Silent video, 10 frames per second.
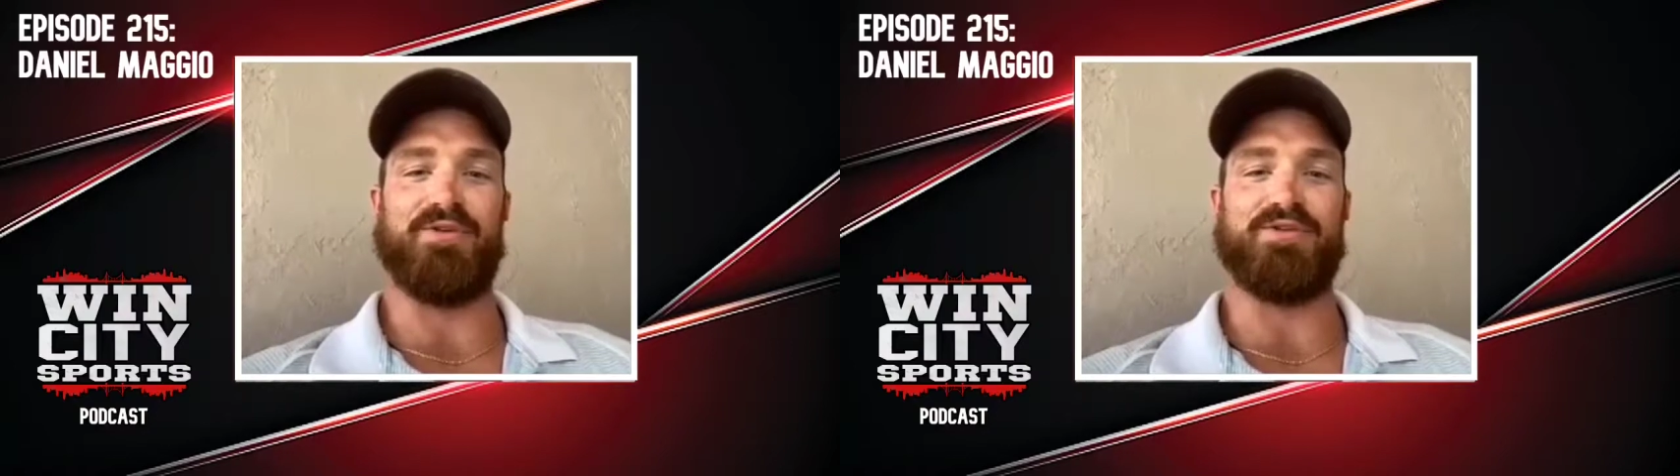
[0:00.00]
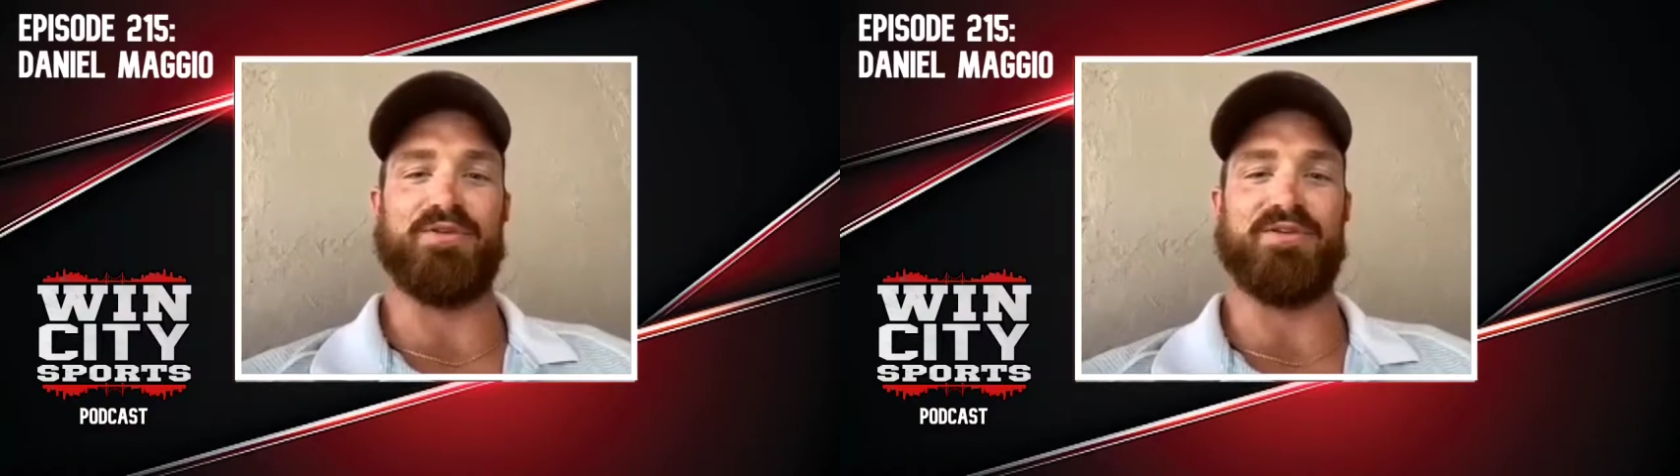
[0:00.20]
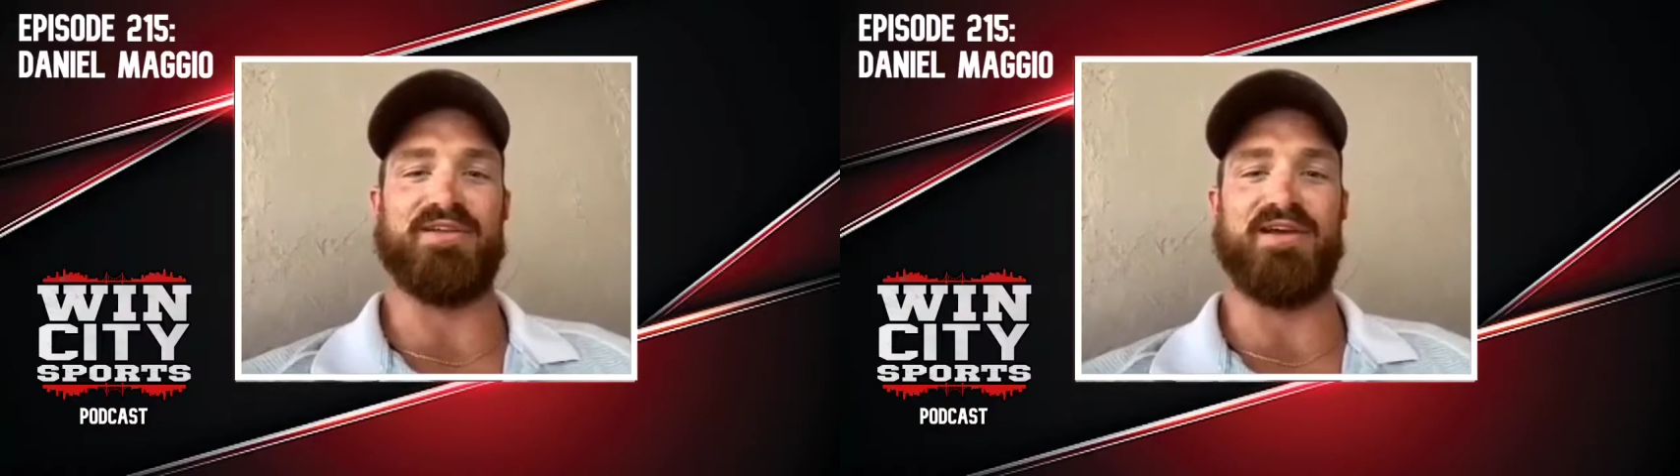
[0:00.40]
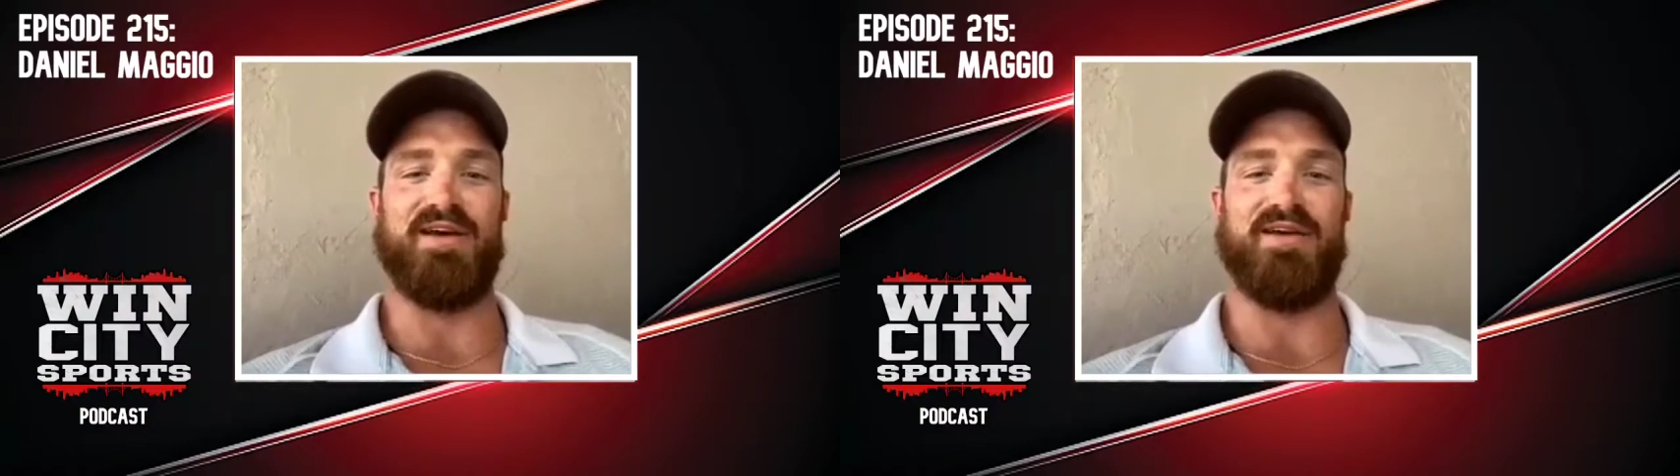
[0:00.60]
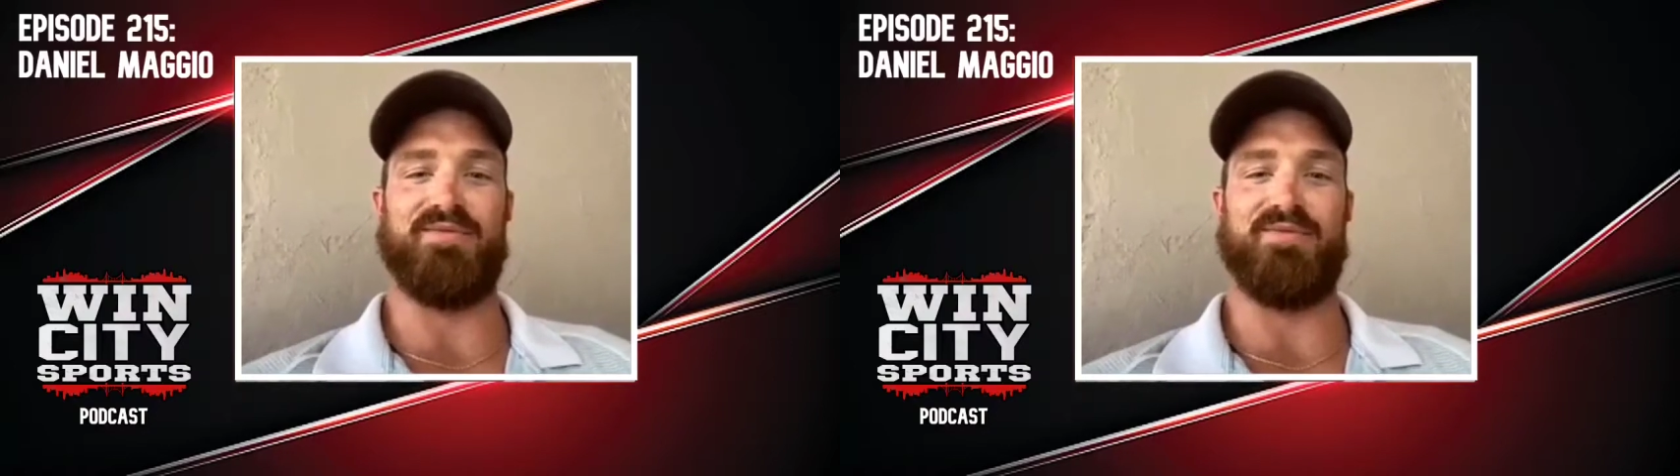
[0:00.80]
which was
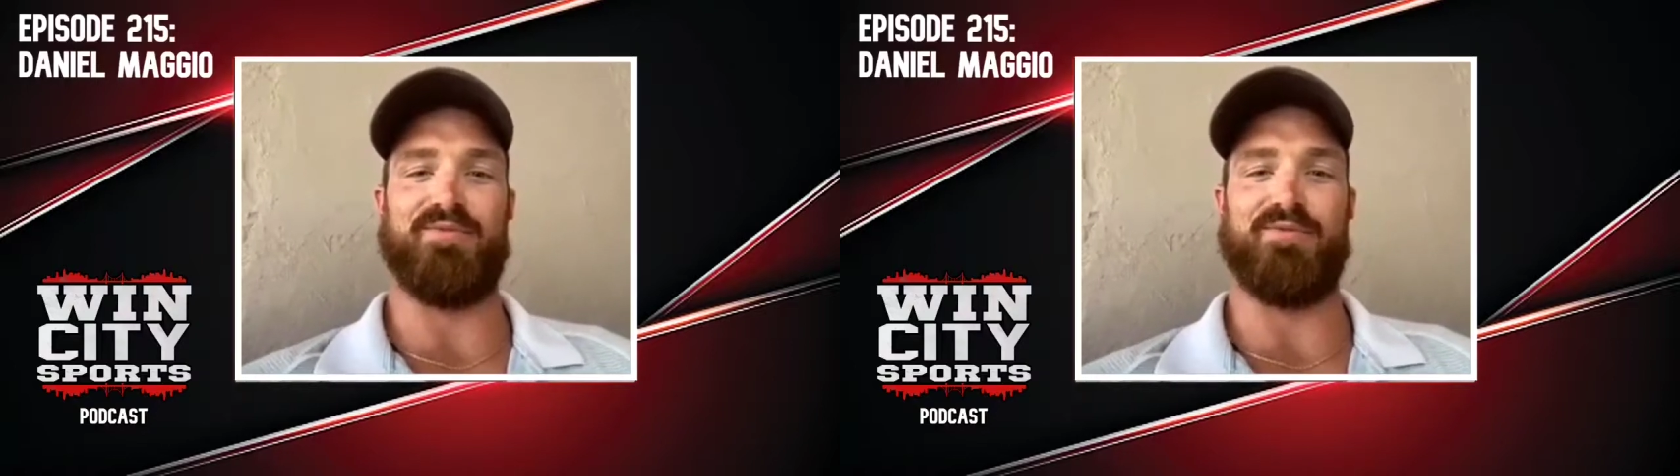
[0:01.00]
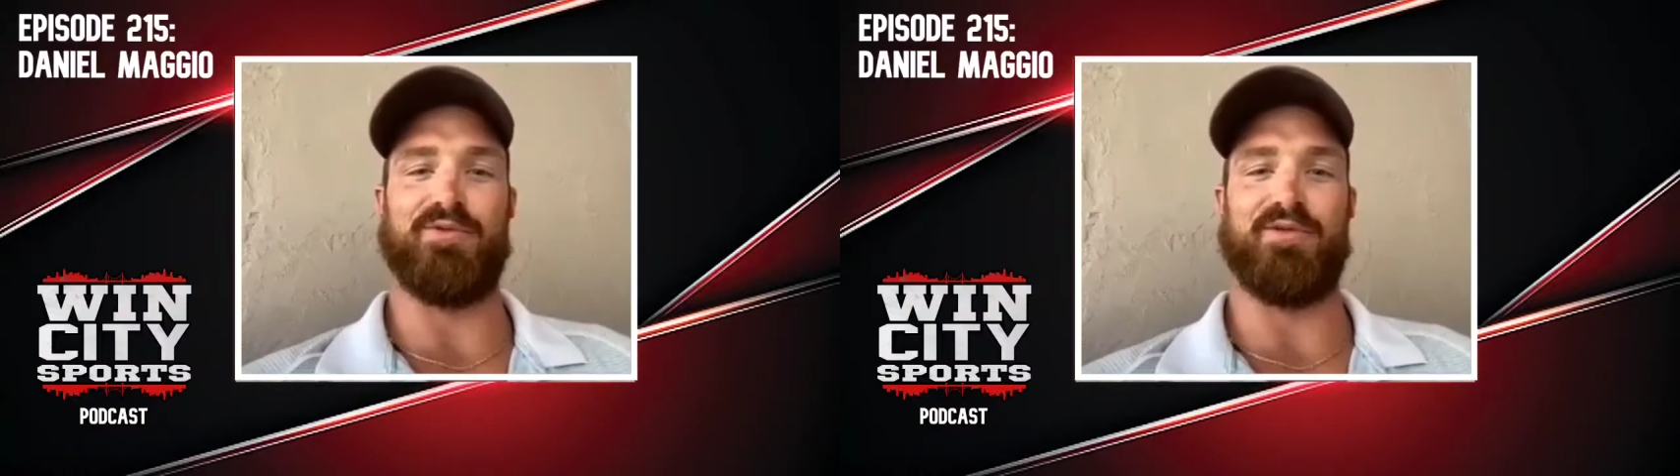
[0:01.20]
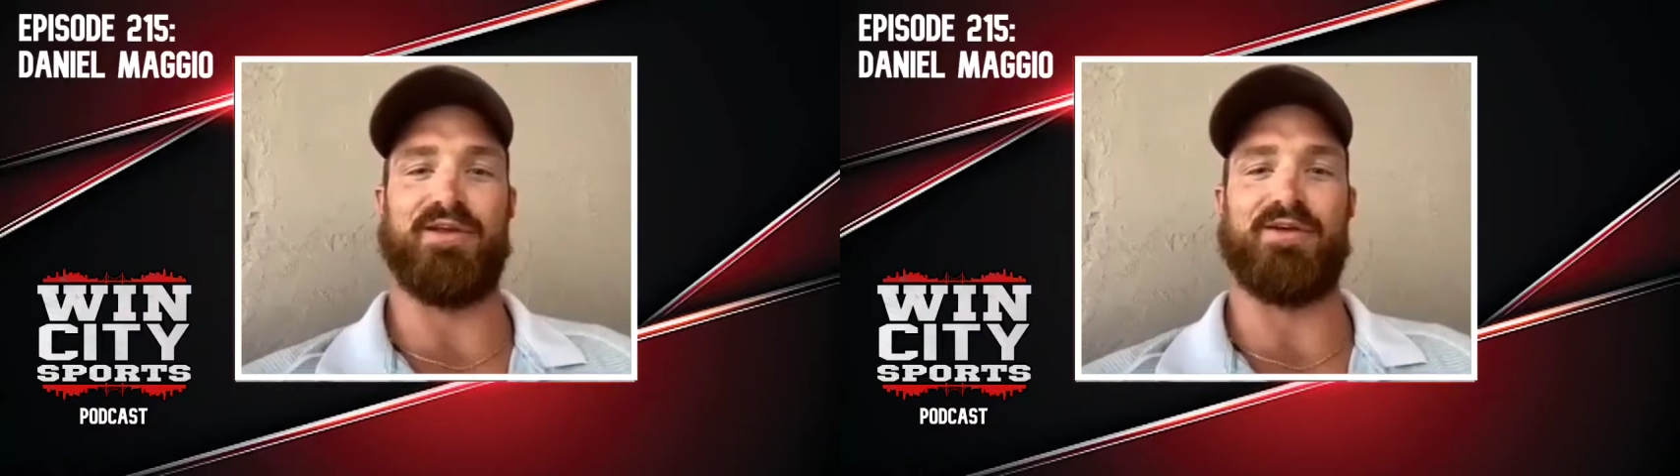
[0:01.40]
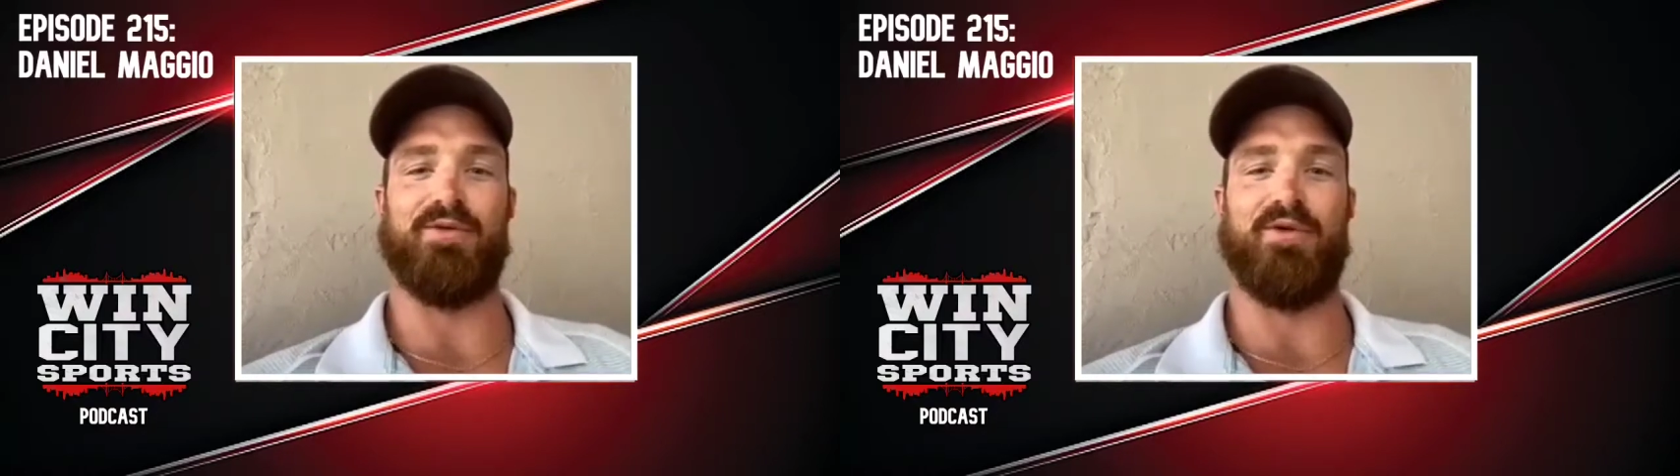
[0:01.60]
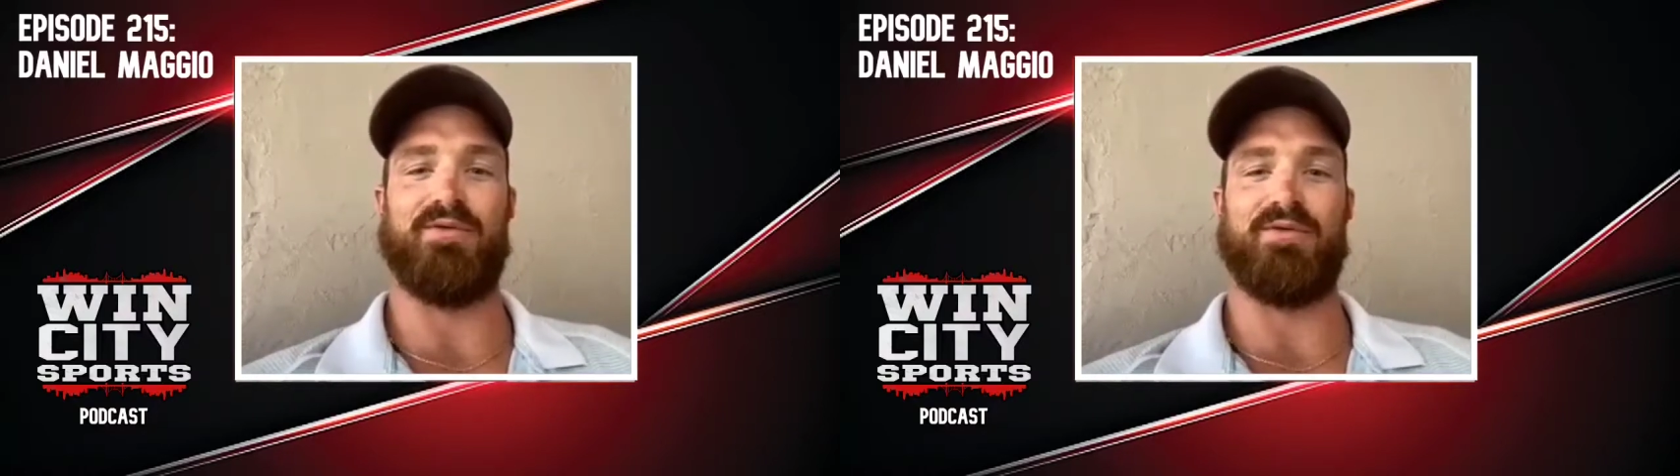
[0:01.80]
really
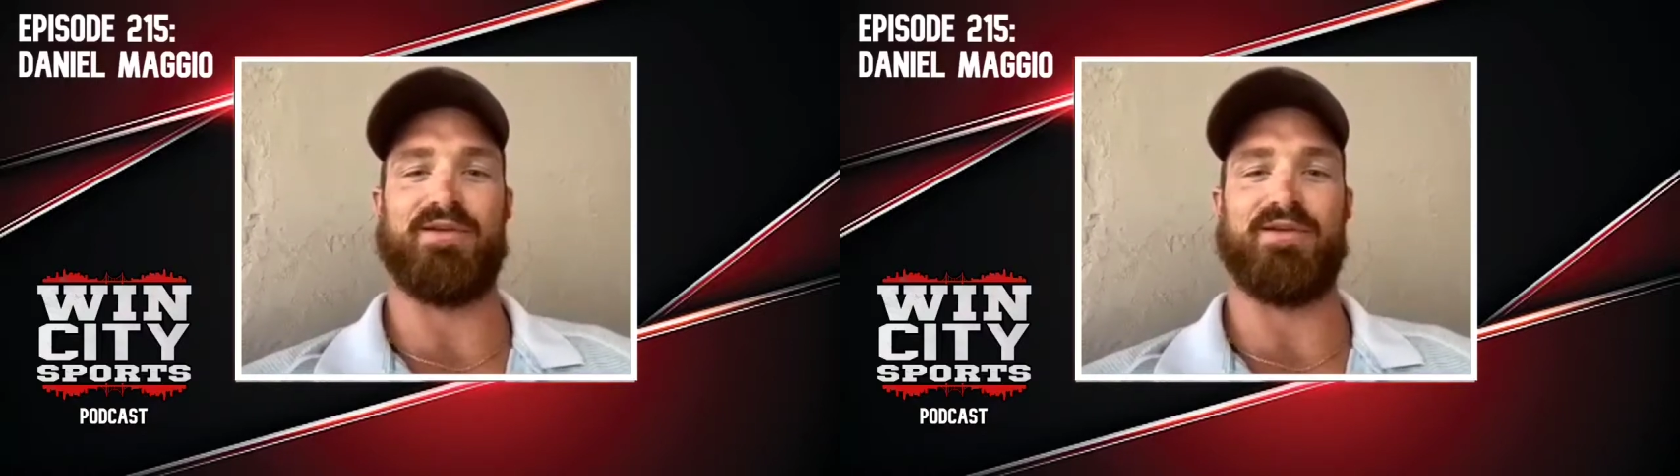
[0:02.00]
cool,